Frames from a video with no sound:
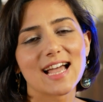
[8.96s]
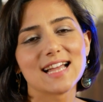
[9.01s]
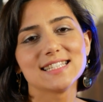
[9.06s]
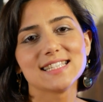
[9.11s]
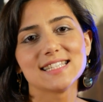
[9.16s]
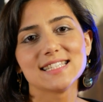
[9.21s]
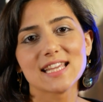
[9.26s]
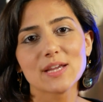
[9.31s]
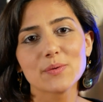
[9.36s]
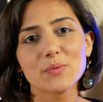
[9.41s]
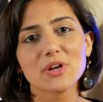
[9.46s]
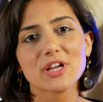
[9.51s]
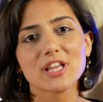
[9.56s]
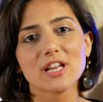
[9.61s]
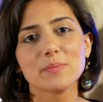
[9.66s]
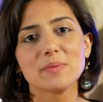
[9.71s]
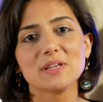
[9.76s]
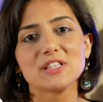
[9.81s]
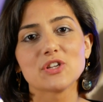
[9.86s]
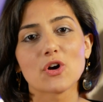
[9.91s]
and today we're
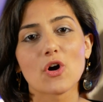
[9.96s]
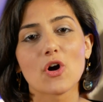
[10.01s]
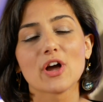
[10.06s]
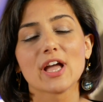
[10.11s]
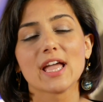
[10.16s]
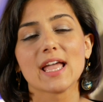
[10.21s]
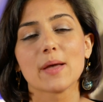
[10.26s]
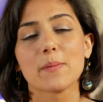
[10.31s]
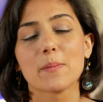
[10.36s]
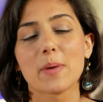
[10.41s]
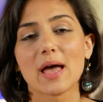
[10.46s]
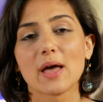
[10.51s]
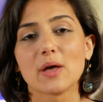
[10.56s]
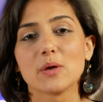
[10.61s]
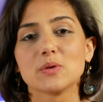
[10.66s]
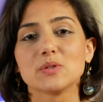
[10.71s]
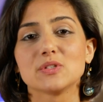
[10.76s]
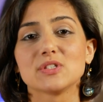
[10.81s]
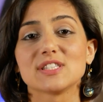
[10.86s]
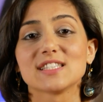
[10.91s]
going to be talking
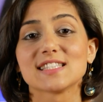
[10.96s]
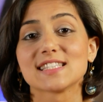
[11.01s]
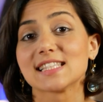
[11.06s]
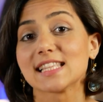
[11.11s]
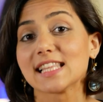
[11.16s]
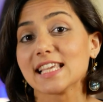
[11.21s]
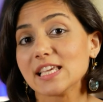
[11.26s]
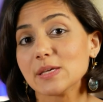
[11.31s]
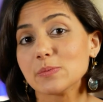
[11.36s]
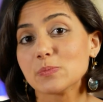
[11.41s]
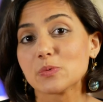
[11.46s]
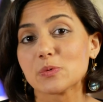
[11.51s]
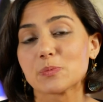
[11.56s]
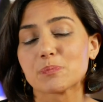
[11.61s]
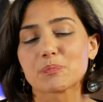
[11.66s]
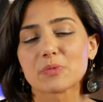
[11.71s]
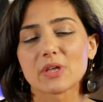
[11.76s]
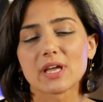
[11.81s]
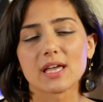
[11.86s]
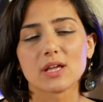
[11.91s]
about sleep
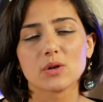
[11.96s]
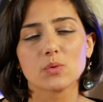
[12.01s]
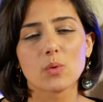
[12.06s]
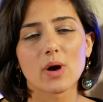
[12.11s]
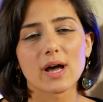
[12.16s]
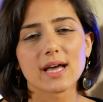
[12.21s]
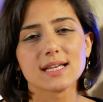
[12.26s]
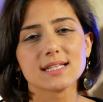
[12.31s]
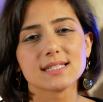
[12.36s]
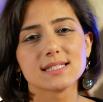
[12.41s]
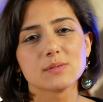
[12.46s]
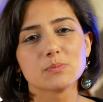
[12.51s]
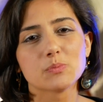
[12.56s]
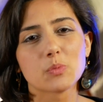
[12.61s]
and why it's